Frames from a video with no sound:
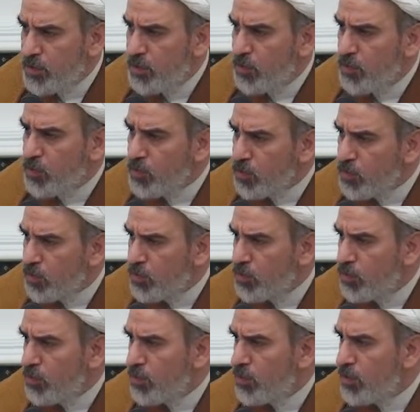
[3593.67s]
you know,
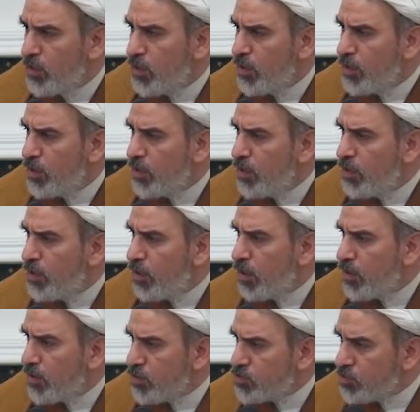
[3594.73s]
who
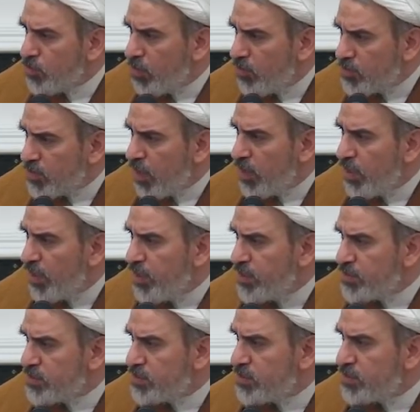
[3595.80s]
Allah subhanahu wa ta'ala
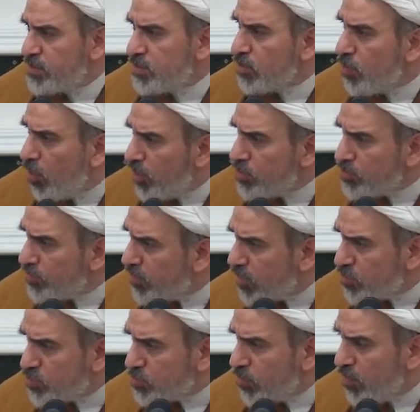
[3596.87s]
is. The knowledge of
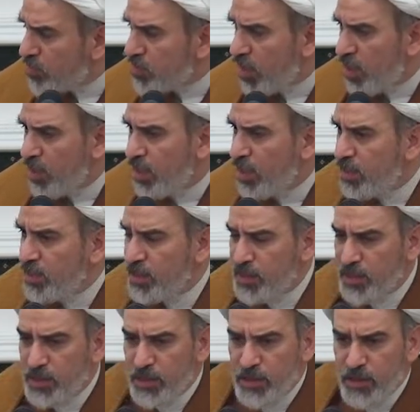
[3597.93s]
Allah subhanahu wa ta'ala,
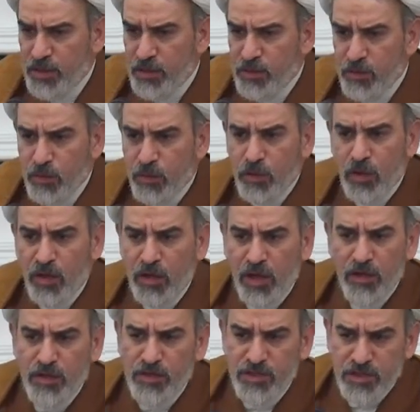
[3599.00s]
we will
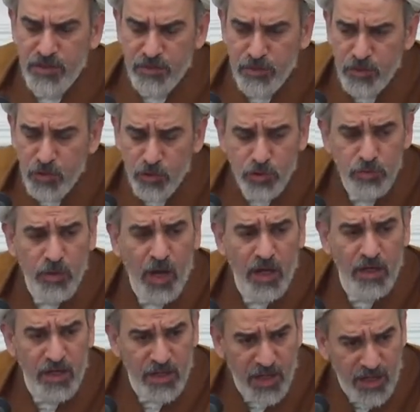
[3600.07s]
not understand. You know,
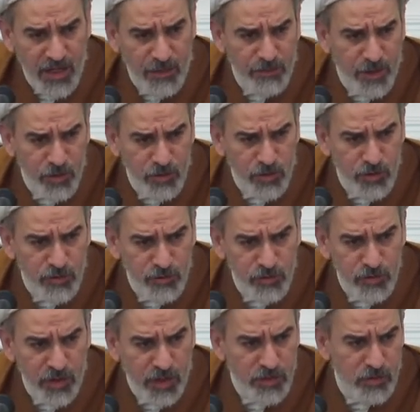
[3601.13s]
subhanallah yamma
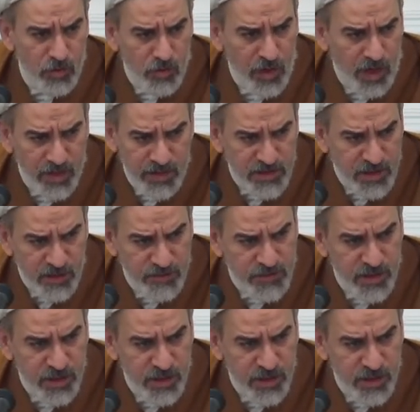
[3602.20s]
yusifun, as the Quran itself